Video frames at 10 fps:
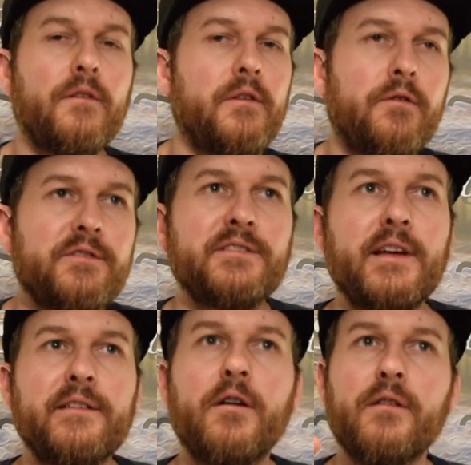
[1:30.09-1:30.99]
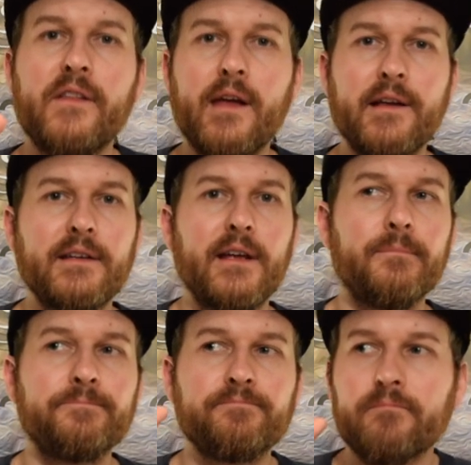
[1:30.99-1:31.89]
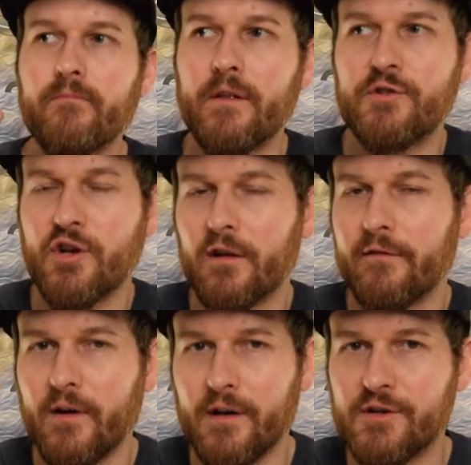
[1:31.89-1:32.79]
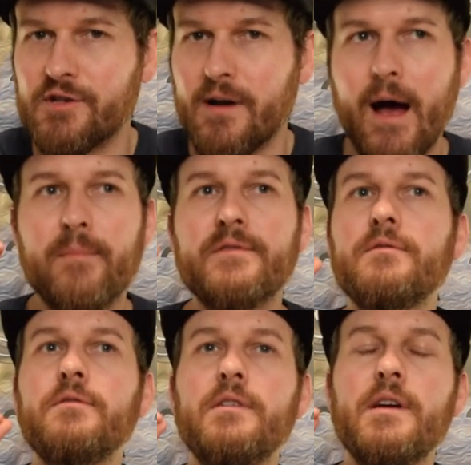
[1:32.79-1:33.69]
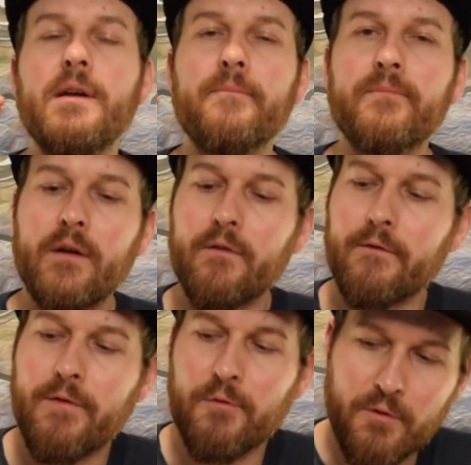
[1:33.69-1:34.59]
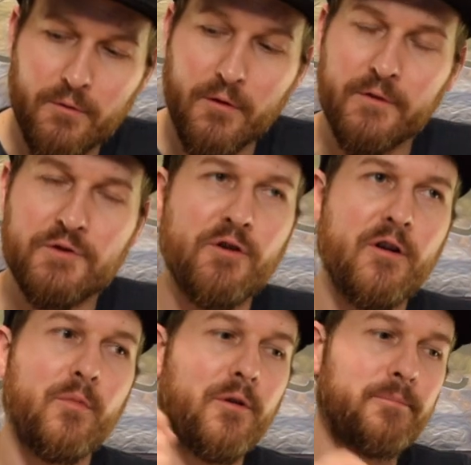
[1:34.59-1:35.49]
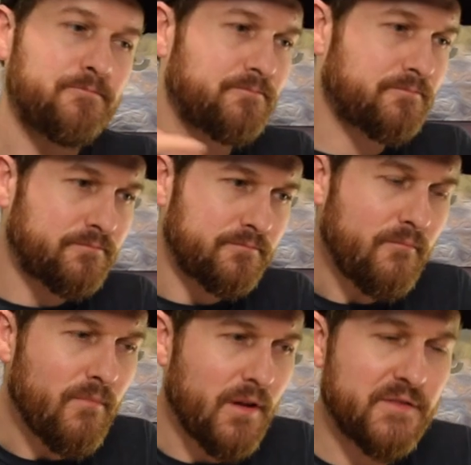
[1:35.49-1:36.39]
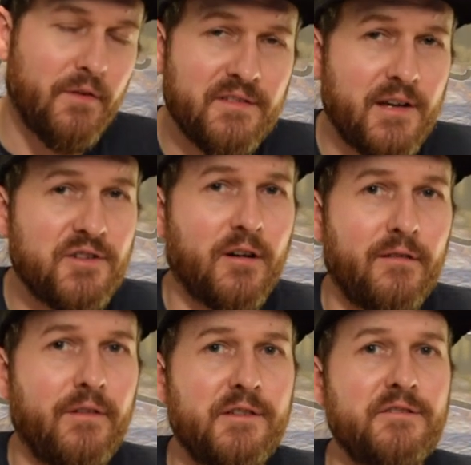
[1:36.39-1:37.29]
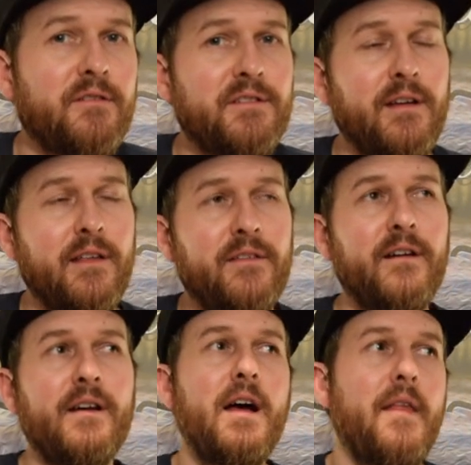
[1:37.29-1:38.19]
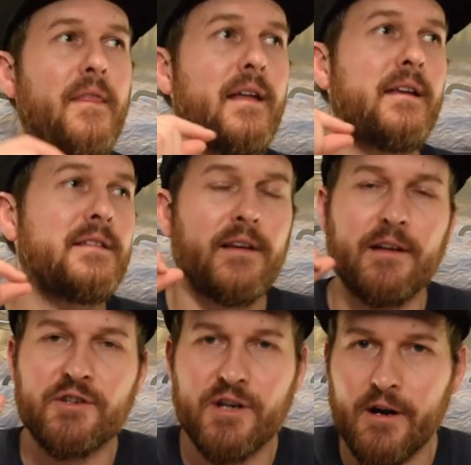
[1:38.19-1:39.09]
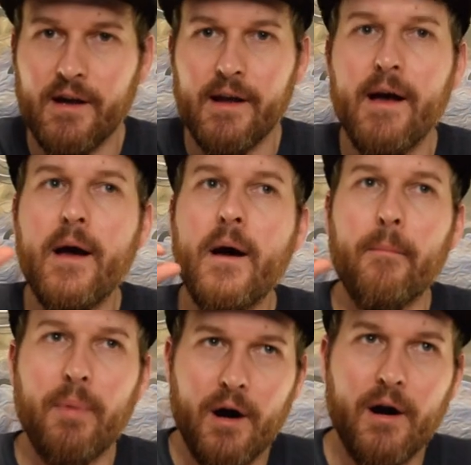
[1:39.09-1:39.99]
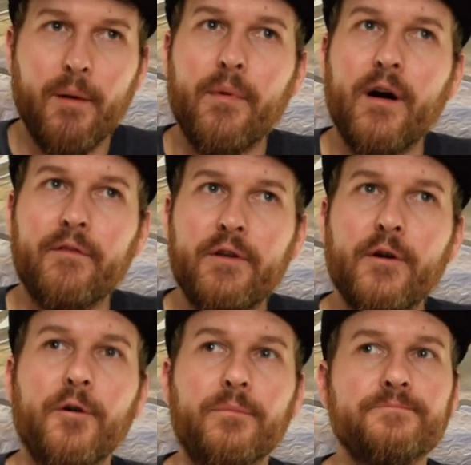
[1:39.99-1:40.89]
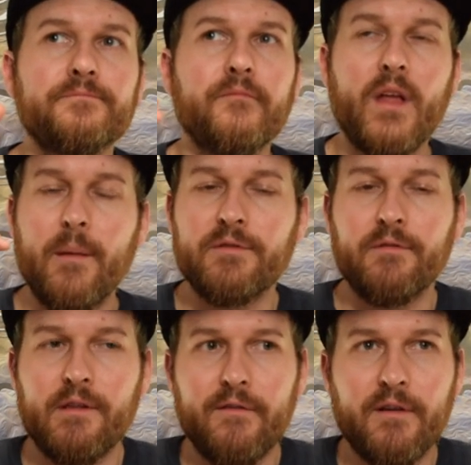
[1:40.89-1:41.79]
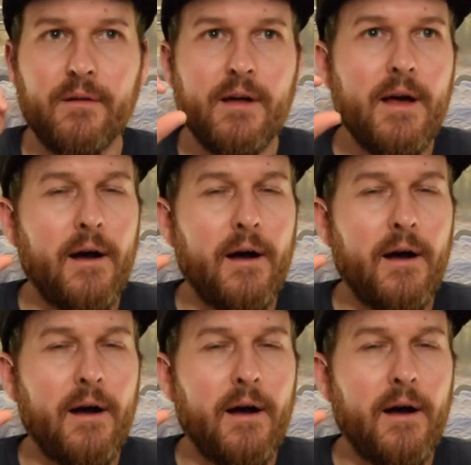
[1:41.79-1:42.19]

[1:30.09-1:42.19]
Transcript: The notes that stand out on the 18, chocolate fudge, absolutely through the roof enjoyable as far as that chocolate fudge note in there. That is like a sherry bomb of a note. Absolutely love it.